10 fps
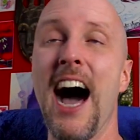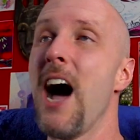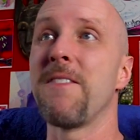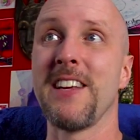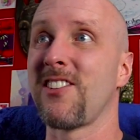
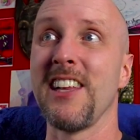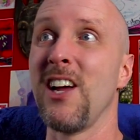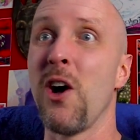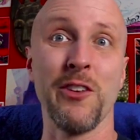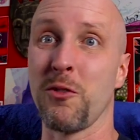obviously
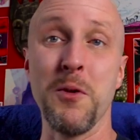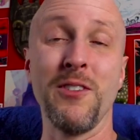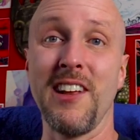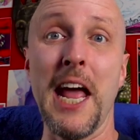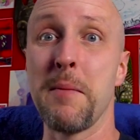all those
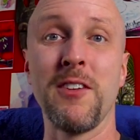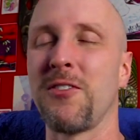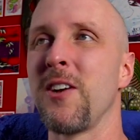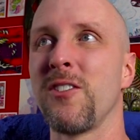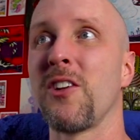moods and
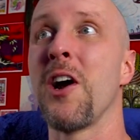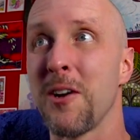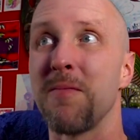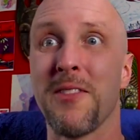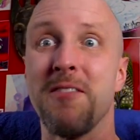atmospheres
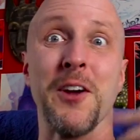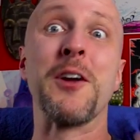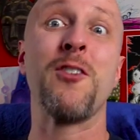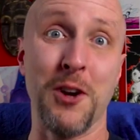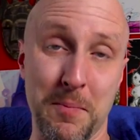are
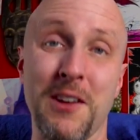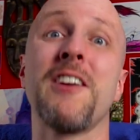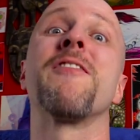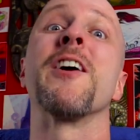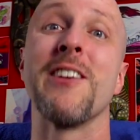very
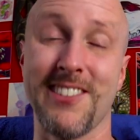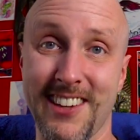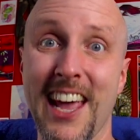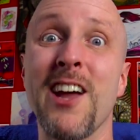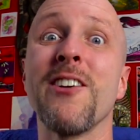cryptic, very
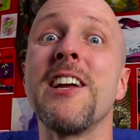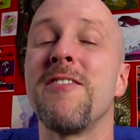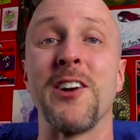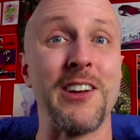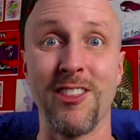scary,
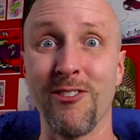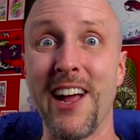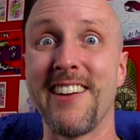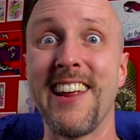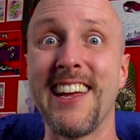very
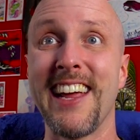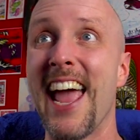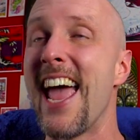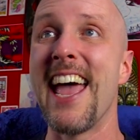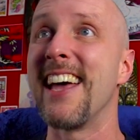threatening,
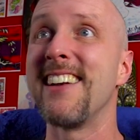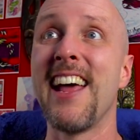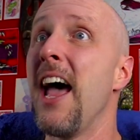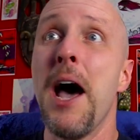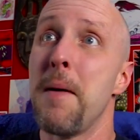and
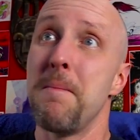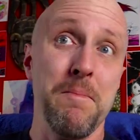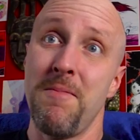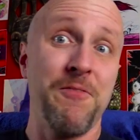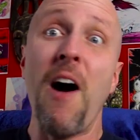
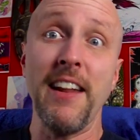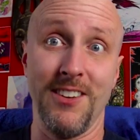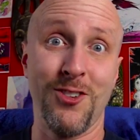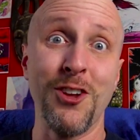fun